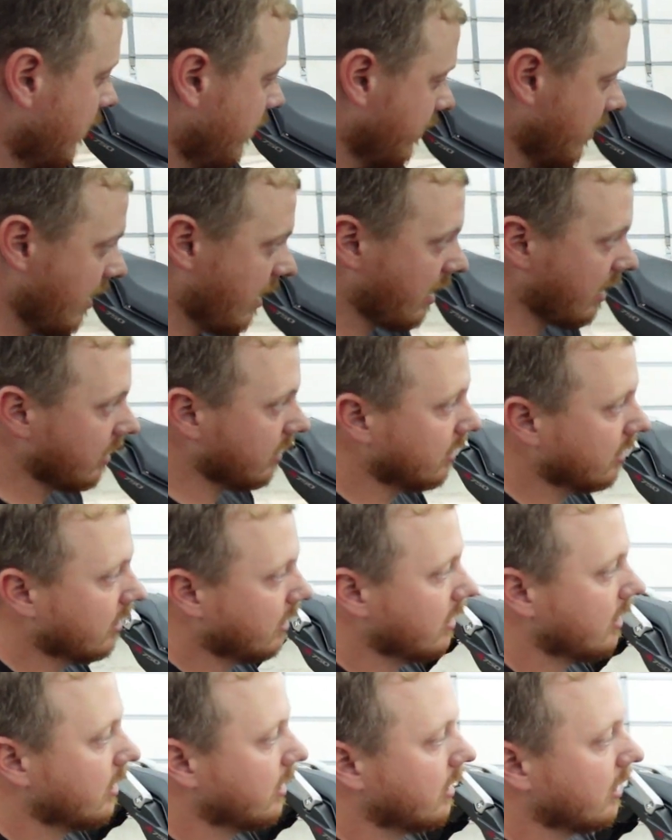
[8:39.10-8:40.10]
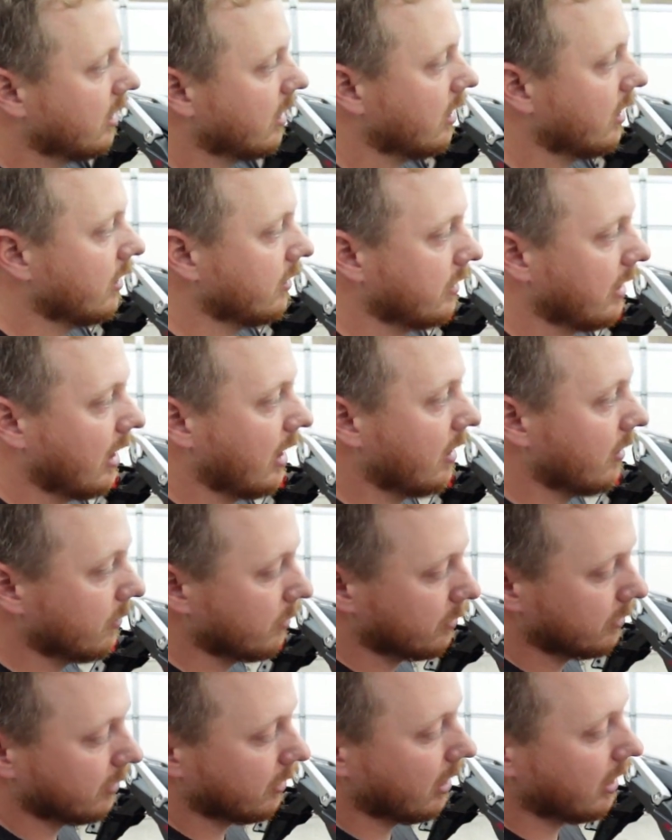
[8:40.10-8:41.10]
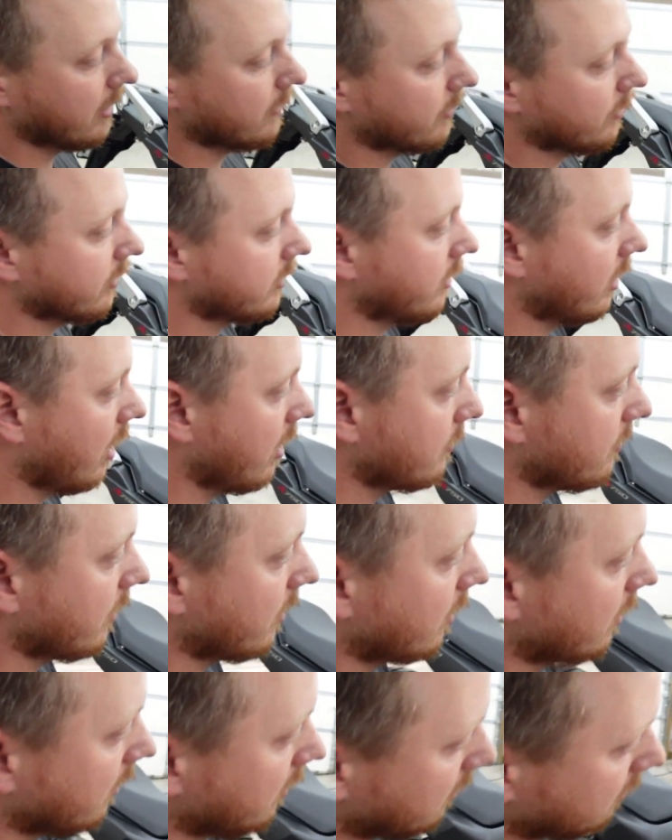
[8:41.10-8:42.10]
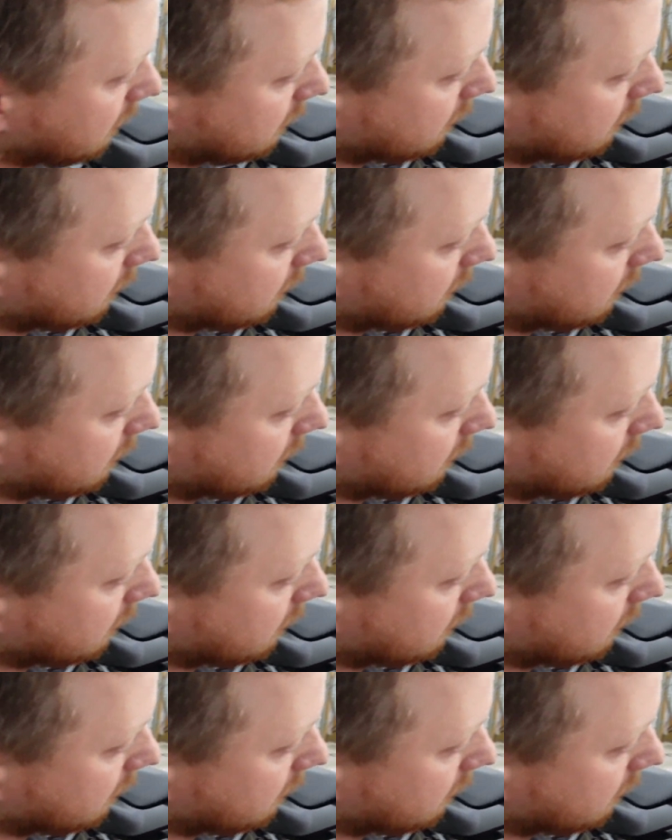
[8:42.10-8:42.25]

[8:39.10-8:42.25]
on that. Now we're ready for the top bar,